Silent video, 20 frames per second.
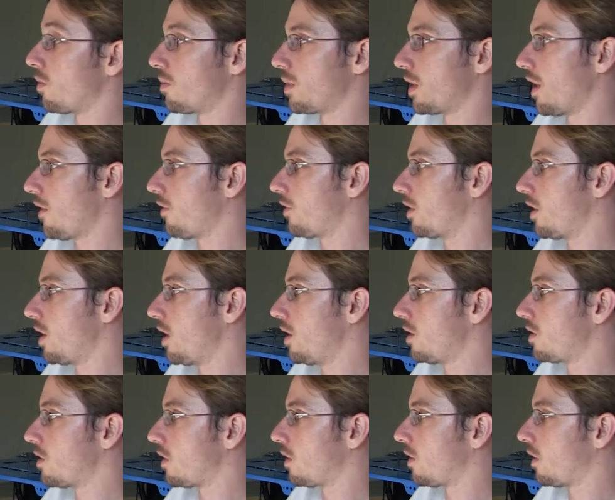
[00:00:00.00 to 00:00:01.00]
be definitely
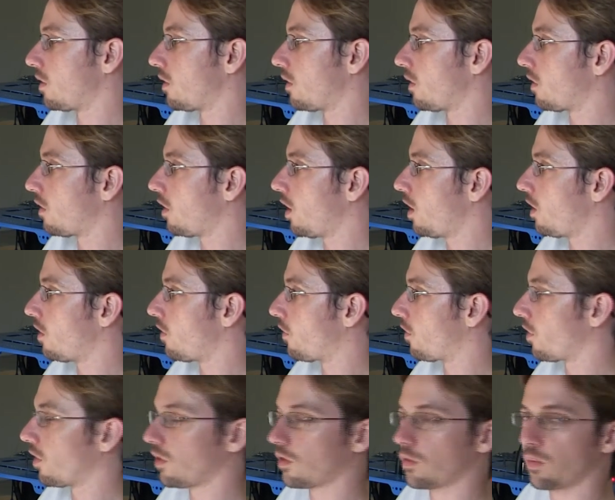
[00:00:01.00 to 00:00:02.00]
interesting to see the
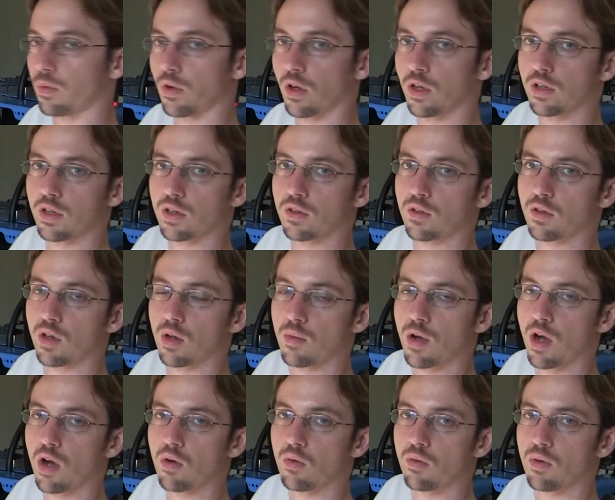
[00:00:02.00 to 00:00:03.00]
first products come
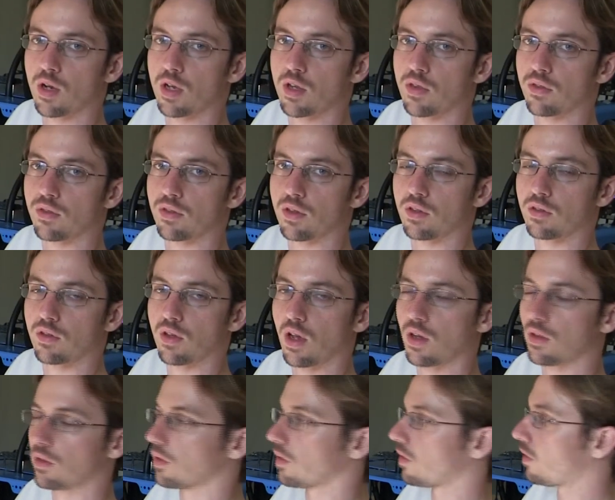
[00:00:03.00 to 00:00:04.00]
up with this
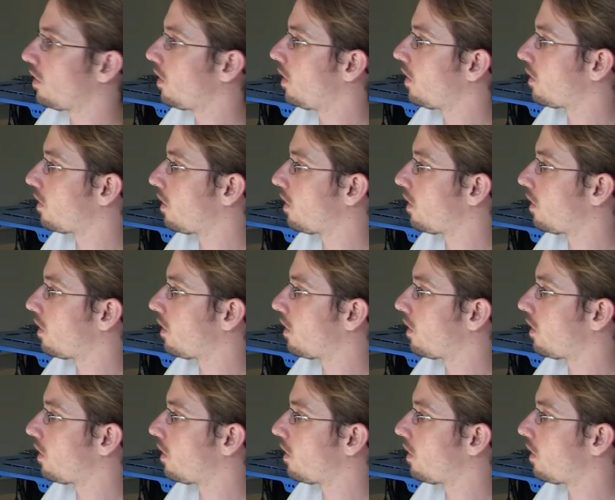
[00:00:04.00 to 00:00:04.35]
SoC,